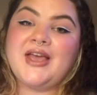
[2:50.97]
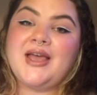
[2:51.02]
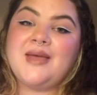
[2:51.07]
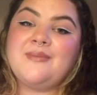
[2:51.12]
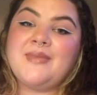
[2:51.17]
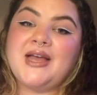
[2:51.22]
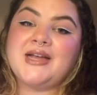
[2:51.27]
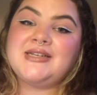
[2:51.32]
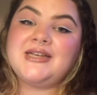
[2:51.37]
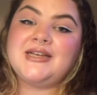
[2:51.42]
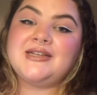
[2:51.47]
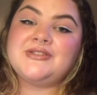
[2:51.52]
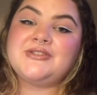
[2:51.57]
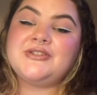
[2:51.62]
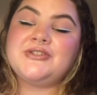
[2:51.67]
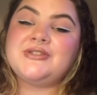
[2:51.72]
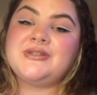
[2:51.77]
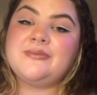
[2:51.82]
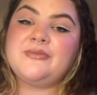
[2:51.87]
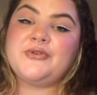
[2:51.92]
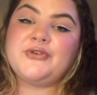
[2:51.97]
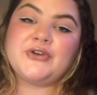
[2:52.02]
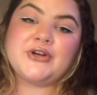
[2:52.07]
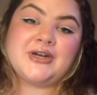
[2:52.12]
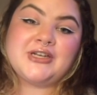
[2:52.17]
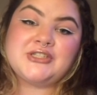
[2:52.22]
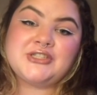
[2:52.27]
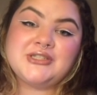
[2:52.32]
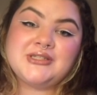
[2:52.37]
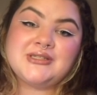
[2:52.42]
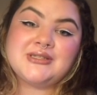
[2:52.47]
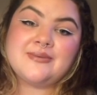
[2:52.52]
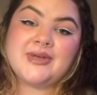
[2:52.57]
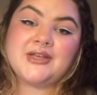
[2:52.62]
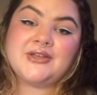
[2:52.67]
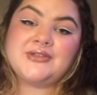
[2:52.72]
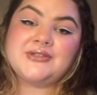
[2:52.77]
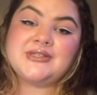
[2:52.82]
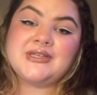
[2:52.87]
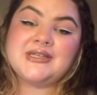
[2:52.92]
I'm back to answer some of your questions about
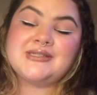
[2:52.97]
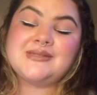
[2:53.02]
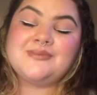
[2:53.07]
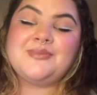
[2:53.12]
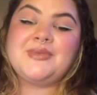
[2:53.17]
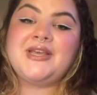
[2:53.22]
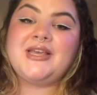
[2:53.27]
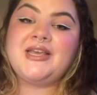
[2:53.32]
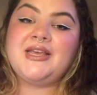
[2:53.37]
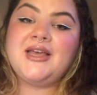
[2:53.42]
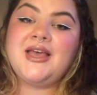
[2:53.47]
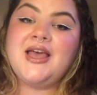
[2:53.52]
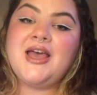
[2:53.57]
UCSB.